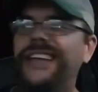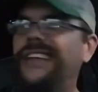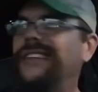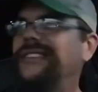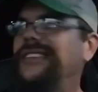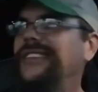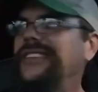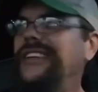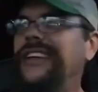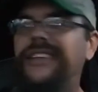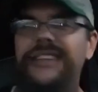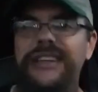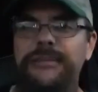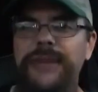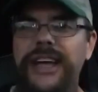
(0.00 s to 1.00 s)
it gets
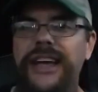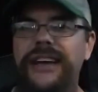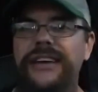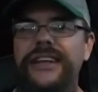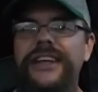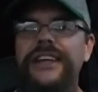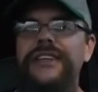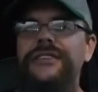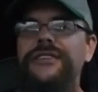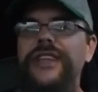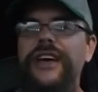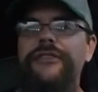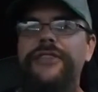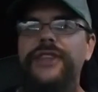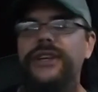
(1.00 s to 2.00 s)
addicting, man.
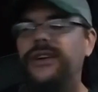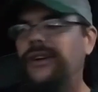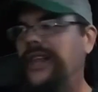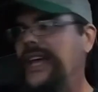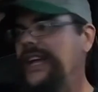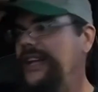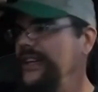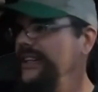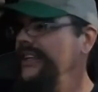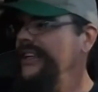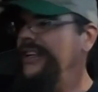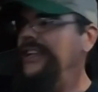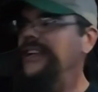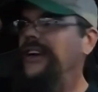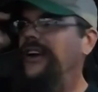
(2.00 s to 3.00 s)
Stuff that you're like,
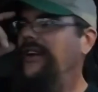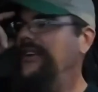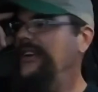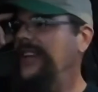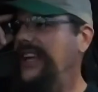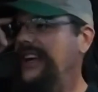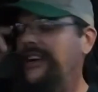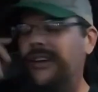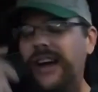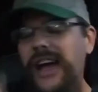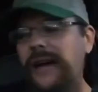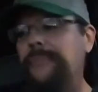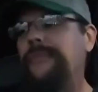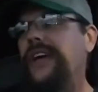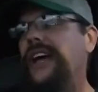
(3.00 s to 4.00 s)
you know, you're like,
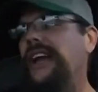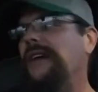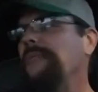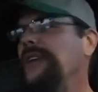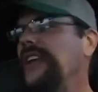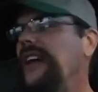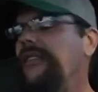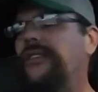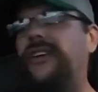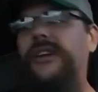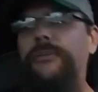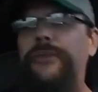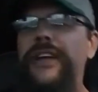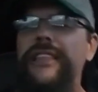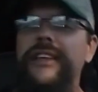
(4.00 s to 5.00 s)
crap, man, I'm never
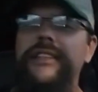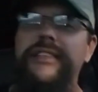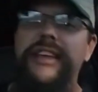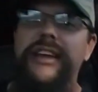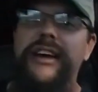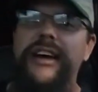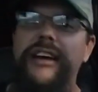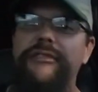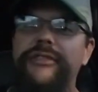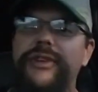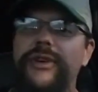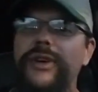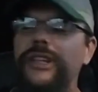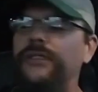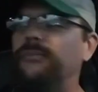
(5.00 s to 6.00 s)
going to pay that thing off,
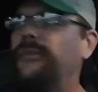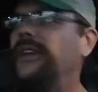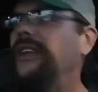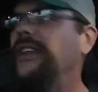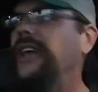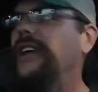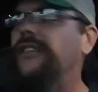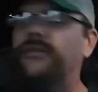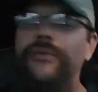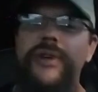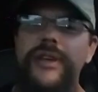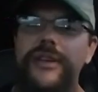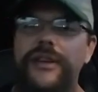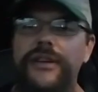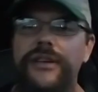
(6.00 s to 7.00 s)
dude. It's been like
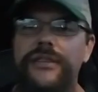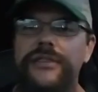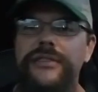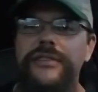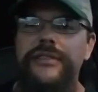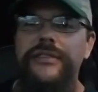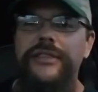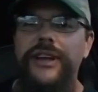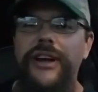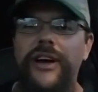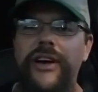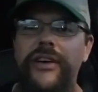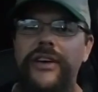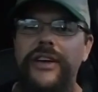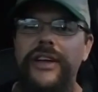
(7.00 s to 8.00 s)
three years, you
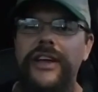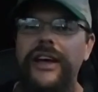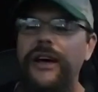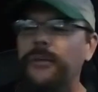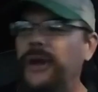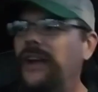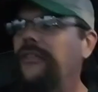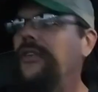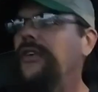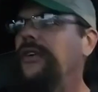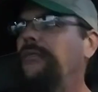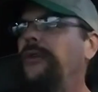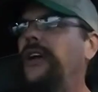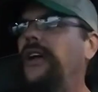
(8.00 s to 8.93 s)
know. I'm never going to